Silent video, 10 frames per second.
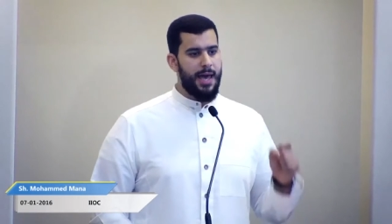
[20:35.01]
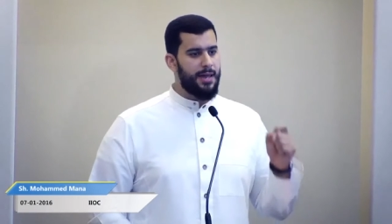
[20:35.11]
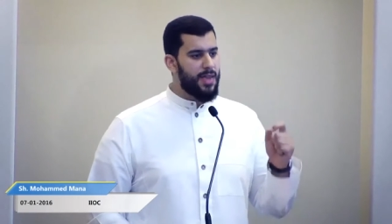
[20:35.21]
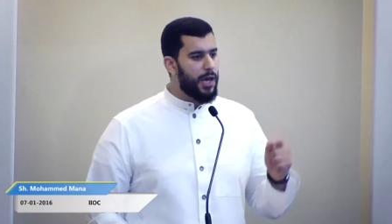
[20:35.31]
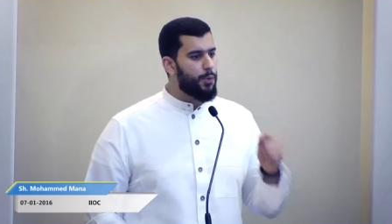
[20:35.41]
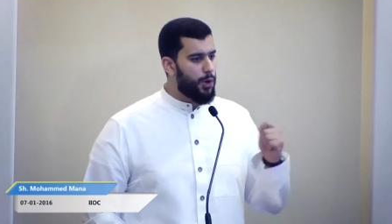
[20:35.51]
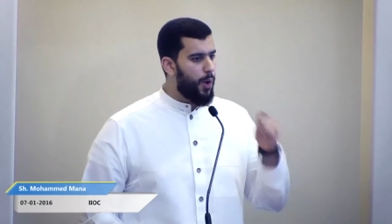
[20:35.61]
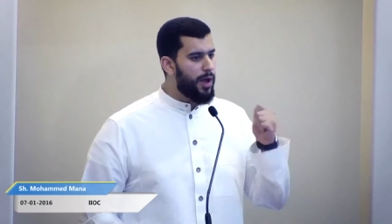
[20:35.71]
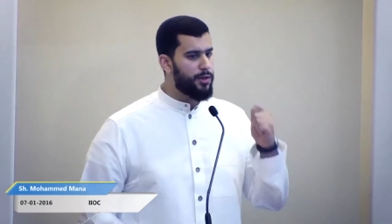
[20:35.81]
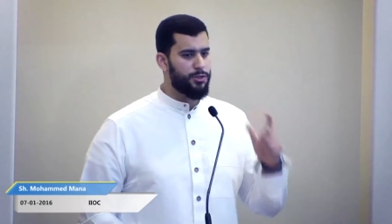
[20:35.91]
And that
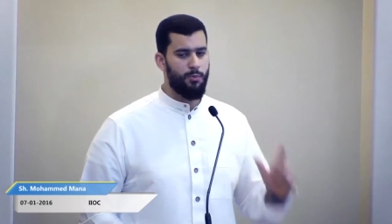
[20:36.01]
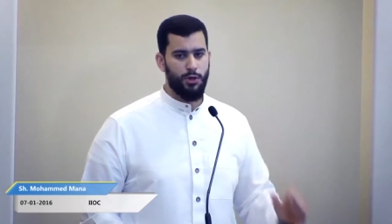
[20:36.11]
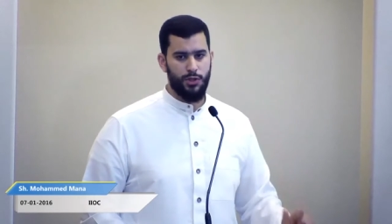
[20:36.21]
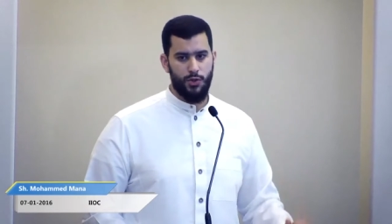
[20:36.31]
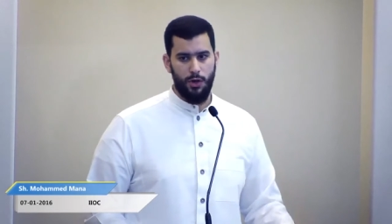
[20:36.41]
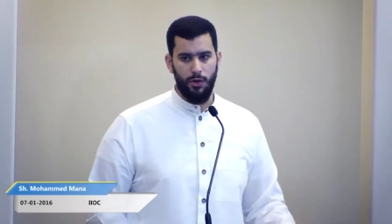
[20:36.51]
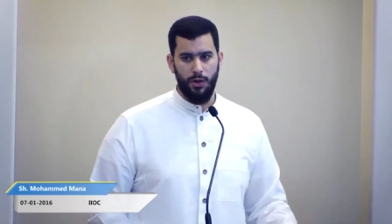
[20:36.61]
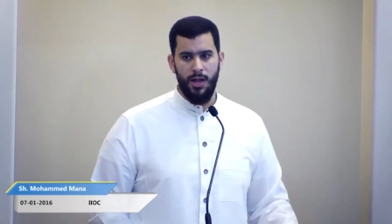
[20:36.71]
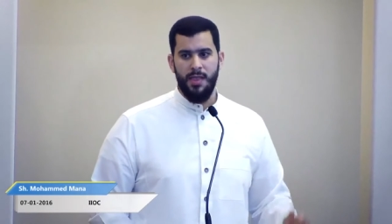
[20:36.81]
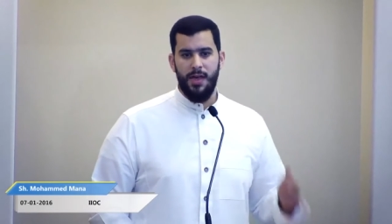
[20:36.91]
requires more
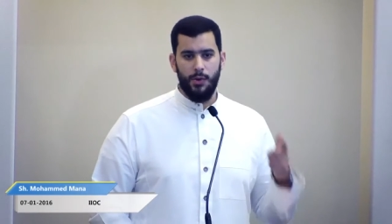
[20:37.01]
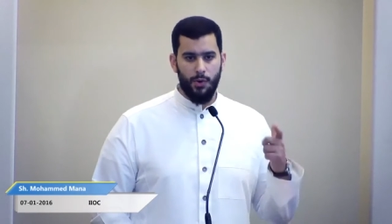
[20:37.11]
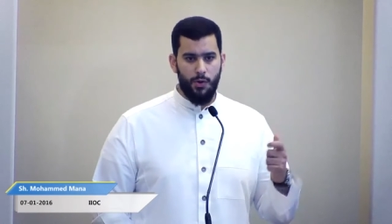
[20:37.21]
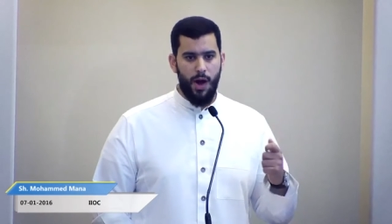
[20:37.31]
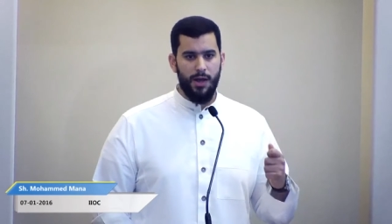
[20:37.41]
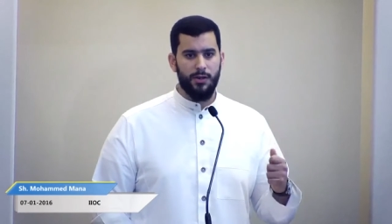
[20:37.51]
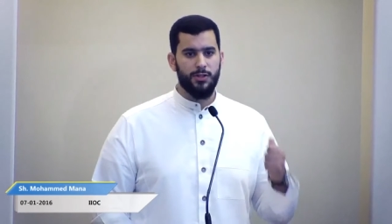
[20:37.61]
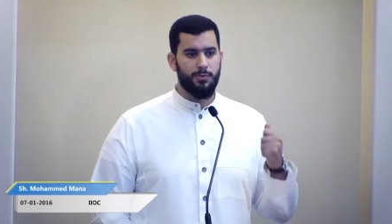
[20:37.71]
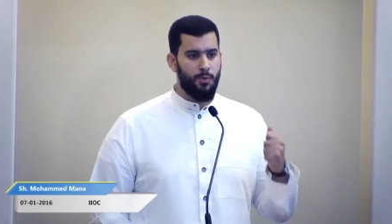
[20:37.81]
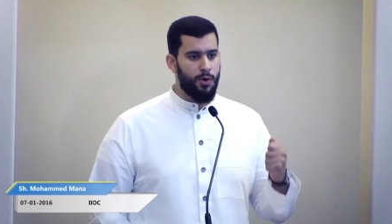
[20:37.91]
struggle. That
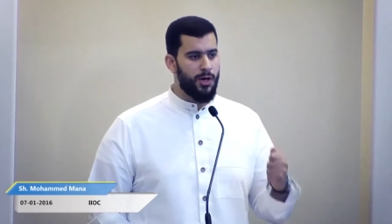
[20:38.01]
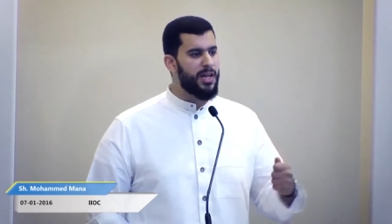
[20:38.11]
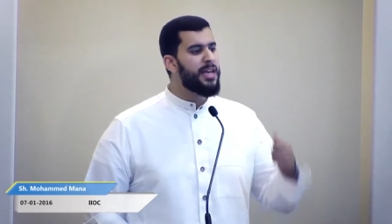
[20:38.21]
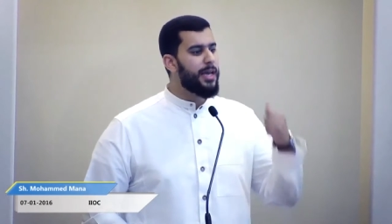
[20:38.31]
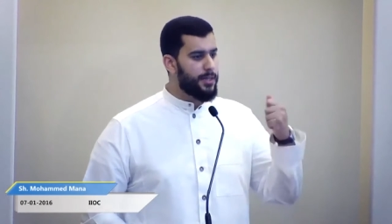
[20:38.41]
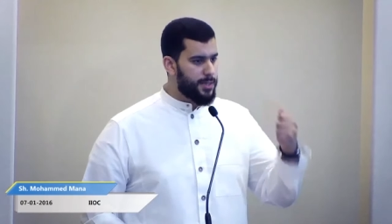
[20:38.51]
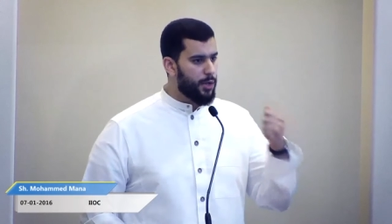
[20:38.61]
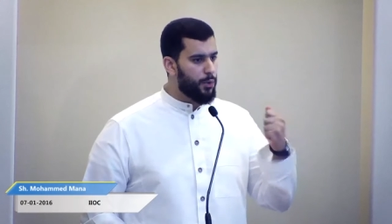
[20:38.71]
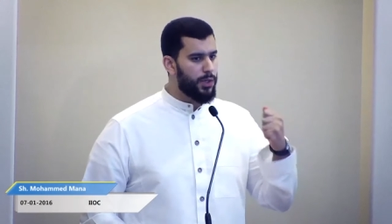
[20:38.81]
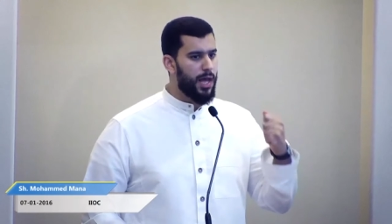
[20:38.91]
requires more
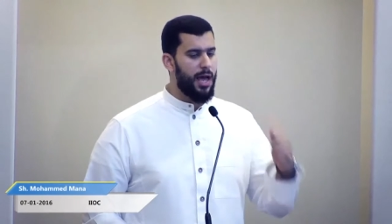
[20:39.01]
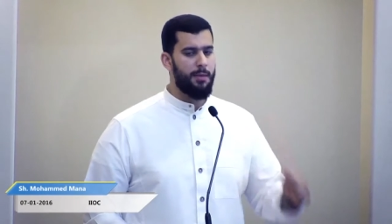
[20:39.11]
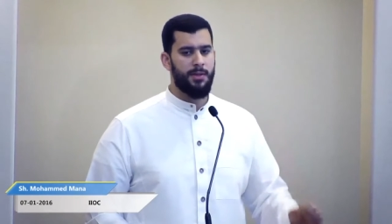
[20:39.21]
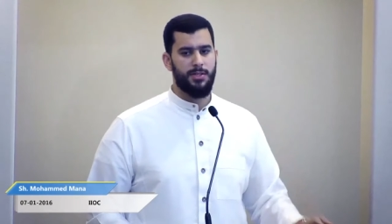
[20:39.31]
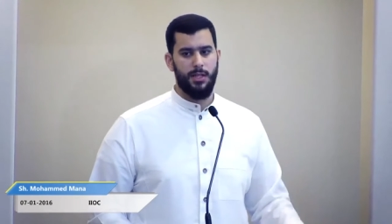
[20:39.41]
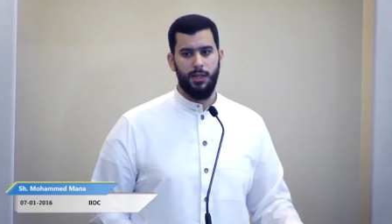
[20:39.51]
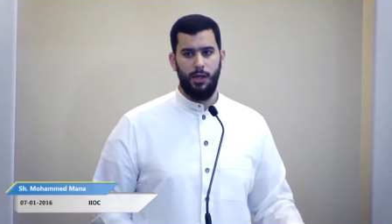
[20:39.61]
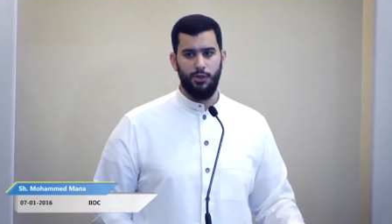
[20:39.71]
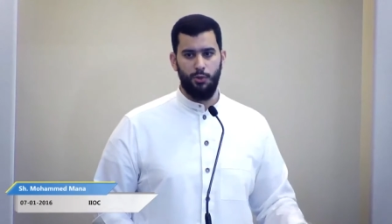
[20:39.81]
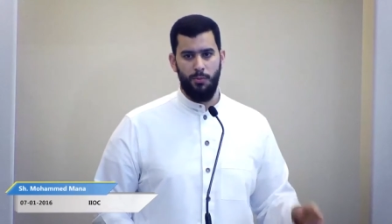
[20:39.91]
ittaqullaha
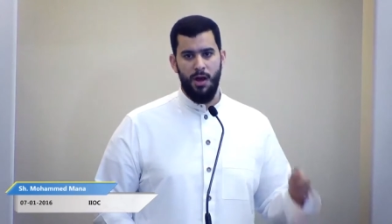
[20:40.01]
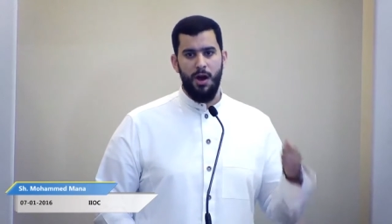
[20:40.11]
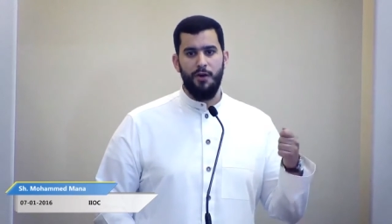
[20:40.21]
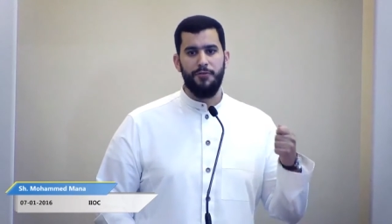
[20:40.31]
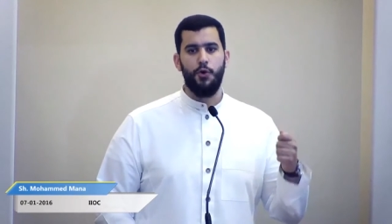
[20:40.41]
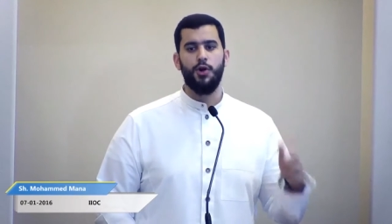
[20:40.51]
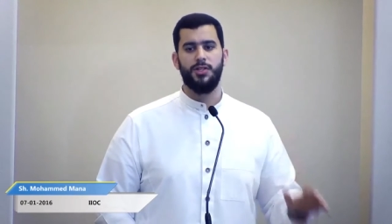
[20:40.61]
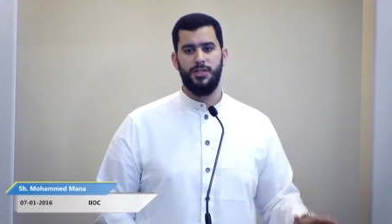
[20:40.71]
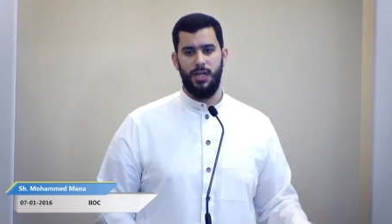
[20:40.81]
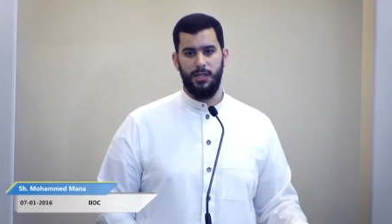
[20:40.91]
mastata'tum. Of
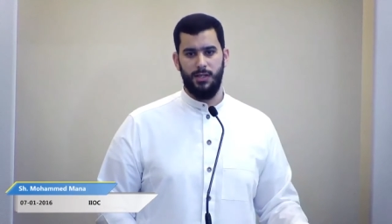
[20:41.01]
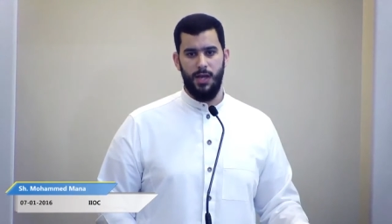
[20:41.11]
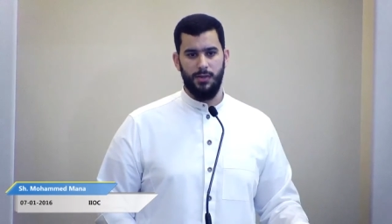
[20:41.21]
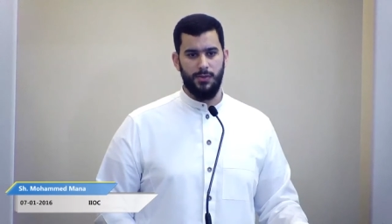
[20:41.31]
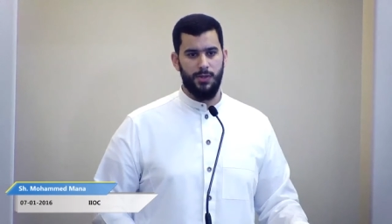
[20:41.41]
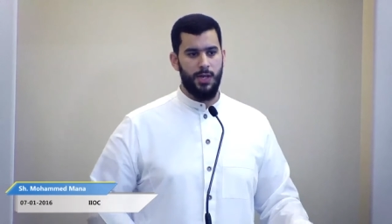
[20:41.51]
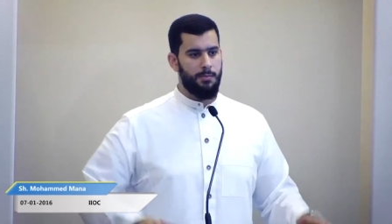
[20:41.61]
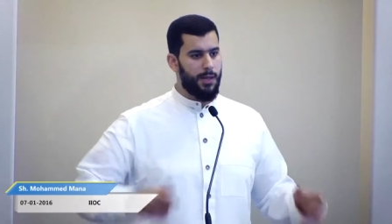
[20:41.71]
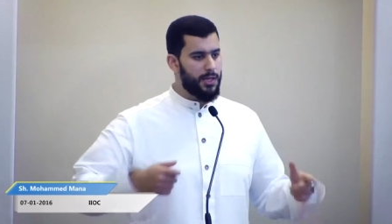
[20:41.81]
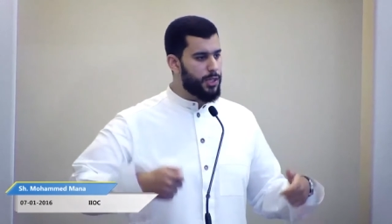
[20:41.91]
course it does,
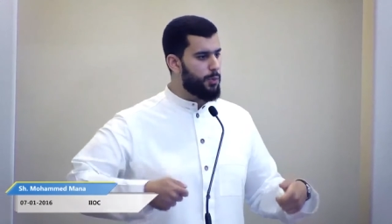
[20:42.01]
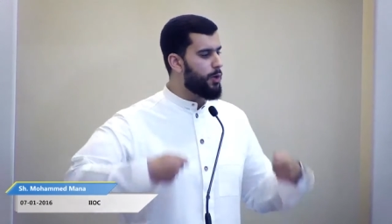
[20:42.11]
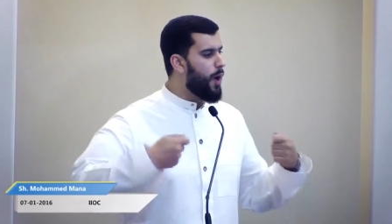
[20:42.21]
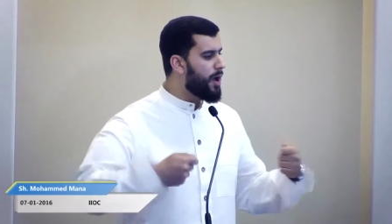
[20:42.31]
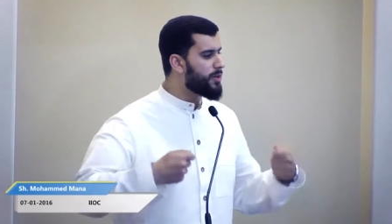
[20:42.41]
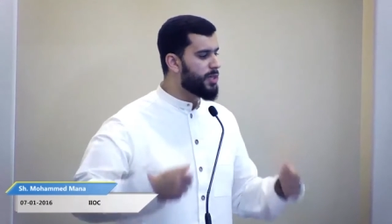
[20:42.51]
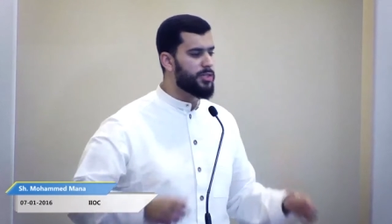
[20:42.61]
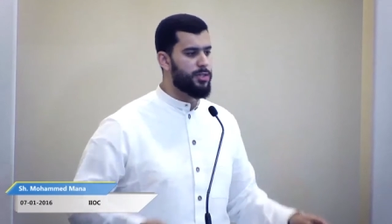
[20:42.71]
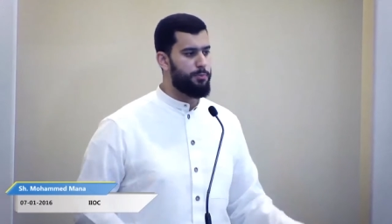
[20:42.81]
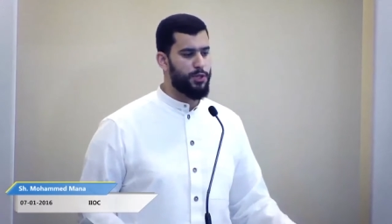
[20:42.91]
because it requires us
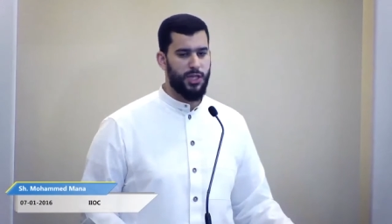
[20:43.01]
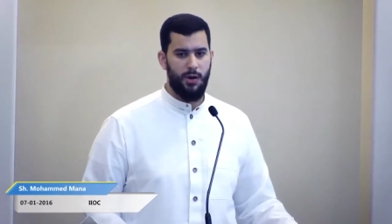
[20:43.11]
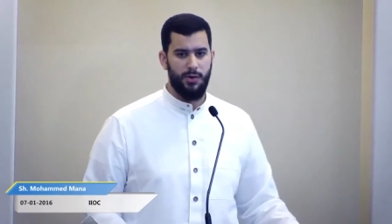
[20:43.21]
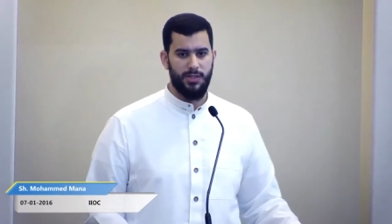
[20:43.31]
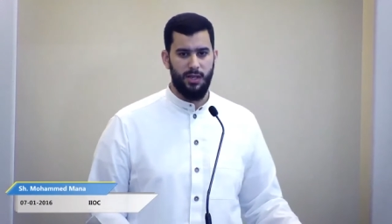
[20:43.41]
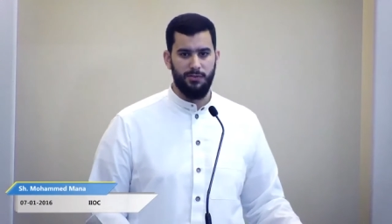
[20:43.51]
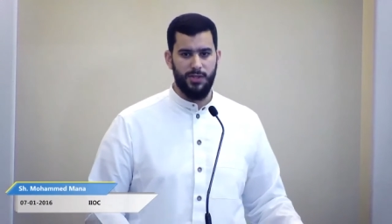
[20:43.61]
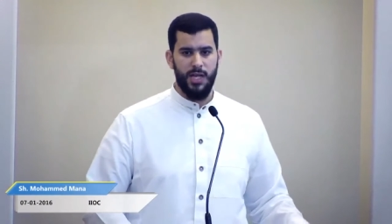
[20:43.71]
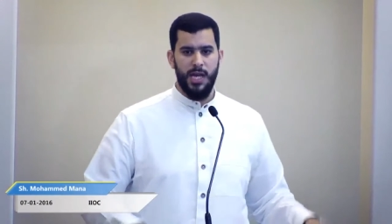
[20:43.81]
to push ourselves.